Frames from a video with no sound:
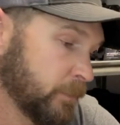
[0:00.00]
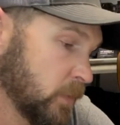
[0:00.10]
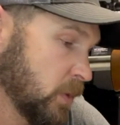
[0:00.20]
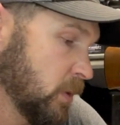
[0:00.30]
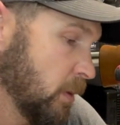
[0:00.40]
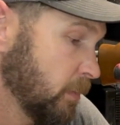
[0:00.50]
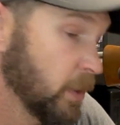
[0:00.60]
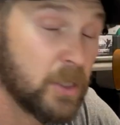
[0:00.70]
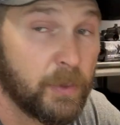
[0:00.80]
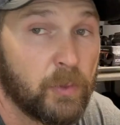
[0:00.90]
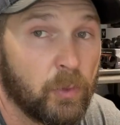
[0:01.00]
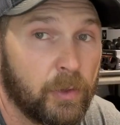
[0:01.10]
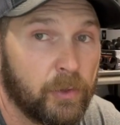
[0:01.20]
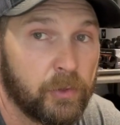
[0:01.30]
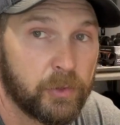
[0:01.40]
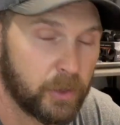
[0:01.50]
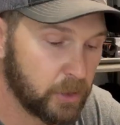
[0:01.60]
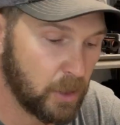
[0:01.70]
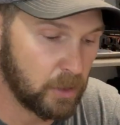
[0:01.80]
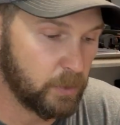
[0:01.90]
some gunsmiths won't even do trigger
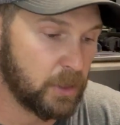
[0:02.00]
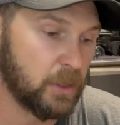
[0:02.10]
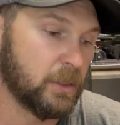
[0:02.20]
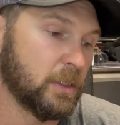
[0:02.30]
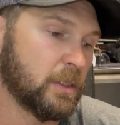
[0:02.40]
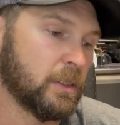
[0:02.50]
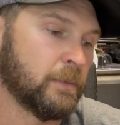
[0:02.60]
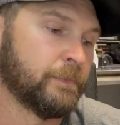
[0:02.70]
jobs because